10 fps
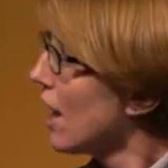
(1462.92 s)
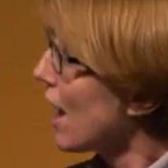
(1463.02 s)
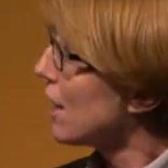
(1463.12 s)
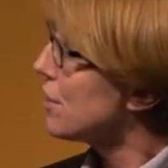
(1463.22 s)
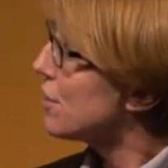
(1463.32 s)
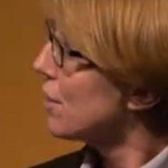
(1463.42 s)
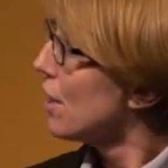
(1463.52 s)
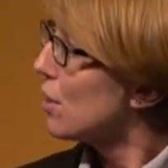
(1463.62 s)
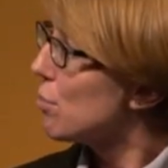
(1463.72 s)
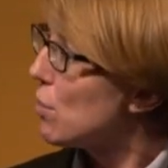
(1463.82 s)
And
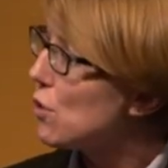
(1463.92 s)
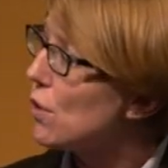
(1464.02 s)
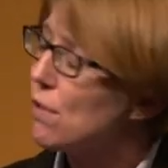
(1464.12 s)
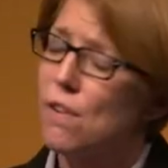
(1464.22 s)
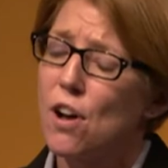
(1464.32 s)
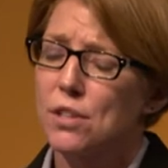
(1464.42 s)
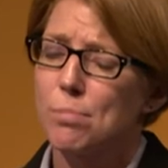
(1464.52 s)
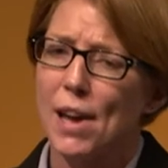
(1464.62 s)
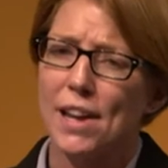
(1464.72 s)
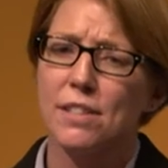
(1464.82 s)
when you're in a
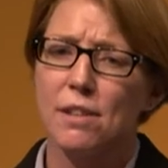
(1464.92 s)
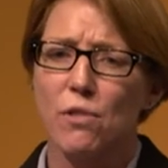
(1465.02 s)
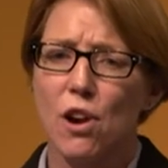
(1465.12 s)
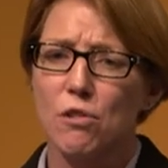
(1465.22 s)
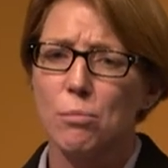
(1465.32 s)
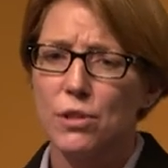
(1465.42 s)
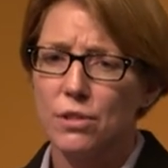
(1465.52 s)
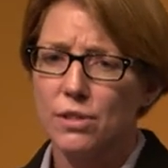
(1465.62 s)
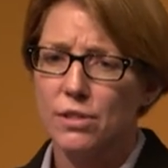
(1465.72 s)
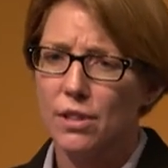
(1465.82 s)
fast-paced
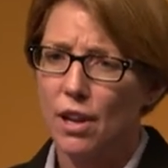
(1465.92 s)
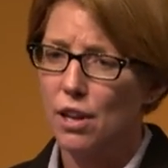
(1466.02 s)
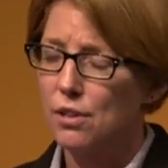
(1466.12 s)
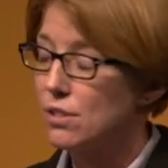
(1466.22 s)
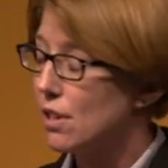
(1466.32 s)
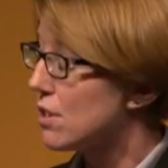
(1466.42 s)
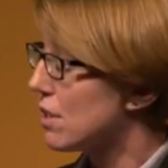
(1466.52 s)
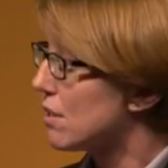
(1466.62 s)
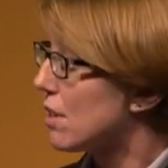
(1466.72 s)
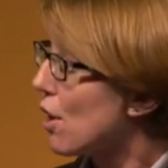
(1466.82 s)
environment, uh, such
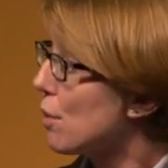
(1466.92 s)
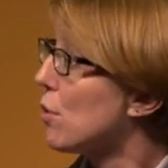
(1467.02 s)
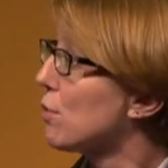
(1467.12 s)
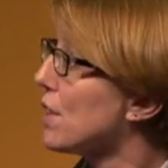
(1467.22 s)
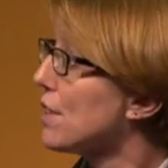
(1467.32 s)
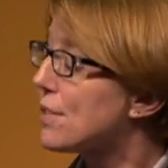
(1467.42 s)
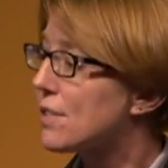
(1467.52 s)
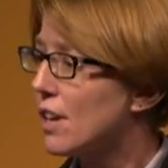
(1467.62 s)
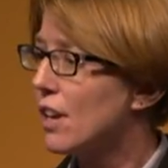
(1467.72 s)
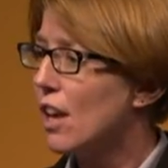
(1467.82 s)
as the Home
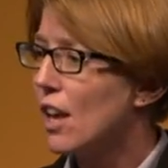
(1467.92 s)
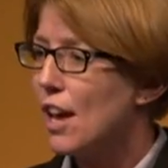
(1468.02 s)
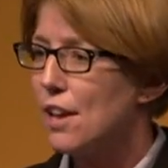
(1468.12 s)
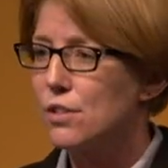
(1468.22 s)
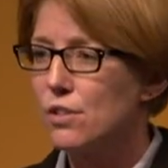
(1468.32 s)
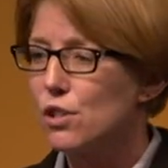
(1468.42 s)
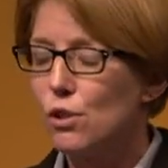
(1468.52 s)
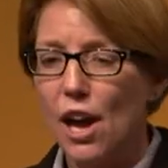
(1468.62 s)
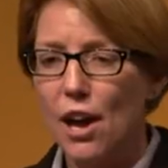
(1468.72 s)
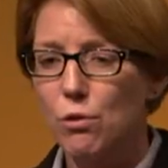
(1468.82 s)
Office, it's, you
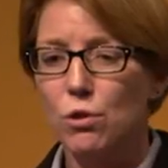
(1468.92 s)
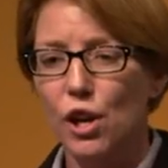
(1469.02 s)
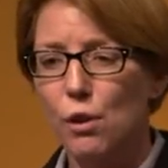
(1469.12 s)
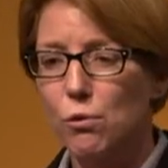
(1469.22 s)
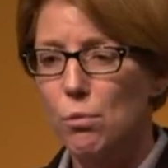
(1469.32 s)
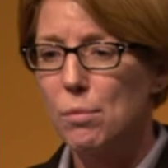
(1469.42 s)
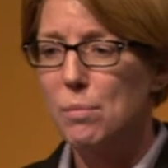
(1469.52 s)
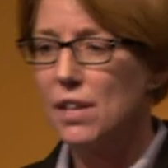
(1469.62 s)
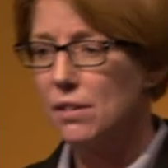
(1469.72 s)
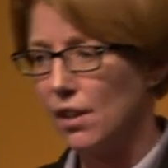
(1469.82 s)
cannot go from a
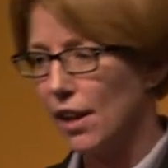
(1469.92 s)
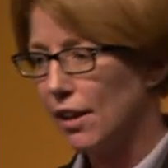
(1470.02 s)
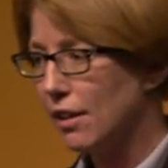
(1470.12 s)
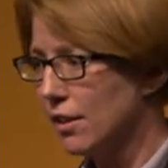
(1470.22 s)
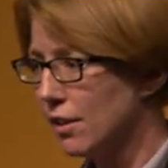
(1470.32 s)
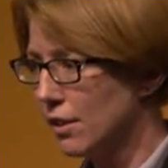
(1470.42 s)
meeting